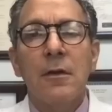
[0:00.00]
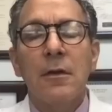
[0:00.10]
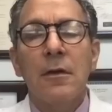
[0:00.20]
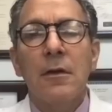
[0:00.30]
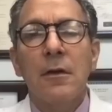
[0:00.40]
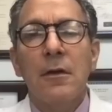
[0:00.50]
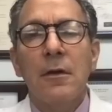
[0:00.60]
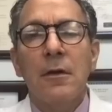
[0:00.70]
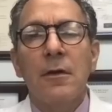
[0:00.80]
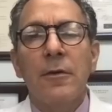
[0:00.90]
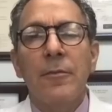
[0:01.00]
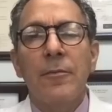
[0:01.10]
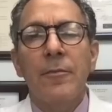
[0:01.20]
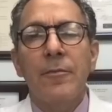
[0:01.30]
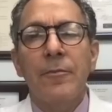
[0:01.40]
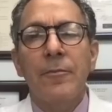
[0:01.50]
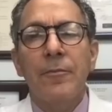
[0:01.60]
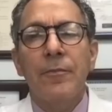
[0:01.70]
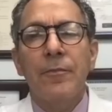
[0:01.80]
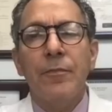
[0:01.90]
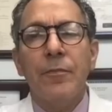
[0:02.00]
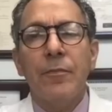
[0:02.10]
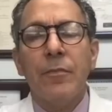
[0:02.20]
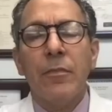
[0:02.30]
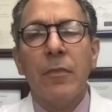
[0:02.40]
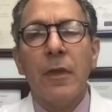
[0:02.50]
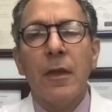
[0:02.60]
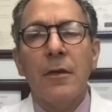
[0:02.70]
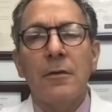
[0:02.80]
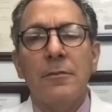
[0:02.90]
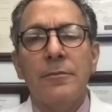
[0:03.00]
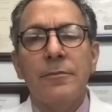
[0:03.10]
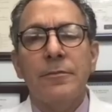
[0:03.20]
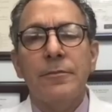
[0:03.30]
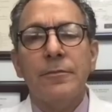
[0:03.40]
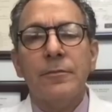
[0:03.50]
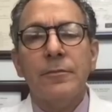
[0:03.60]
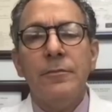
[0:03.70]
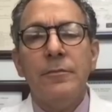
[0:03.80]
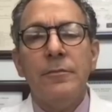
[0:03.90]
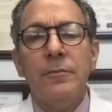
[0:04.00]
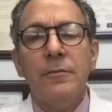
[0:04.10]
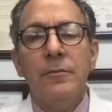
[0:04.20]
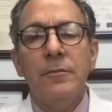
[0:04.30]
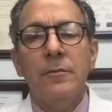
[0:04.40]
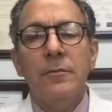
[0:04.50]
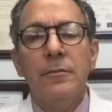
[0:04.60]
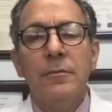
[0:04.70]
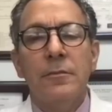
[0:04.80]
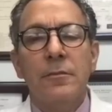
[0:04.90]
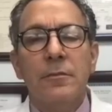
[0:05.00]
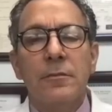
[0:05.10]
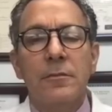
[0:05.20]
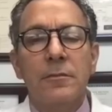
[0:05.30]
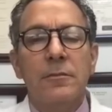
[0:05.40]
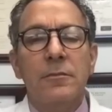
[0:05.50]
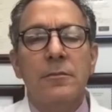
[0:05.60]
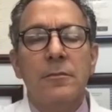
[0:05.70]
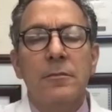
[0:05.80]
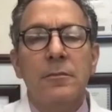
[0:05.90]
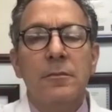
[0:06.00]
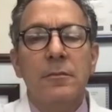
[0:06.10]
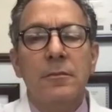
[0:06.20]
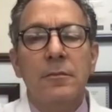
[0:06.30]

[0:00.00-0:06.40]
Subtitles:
(silent)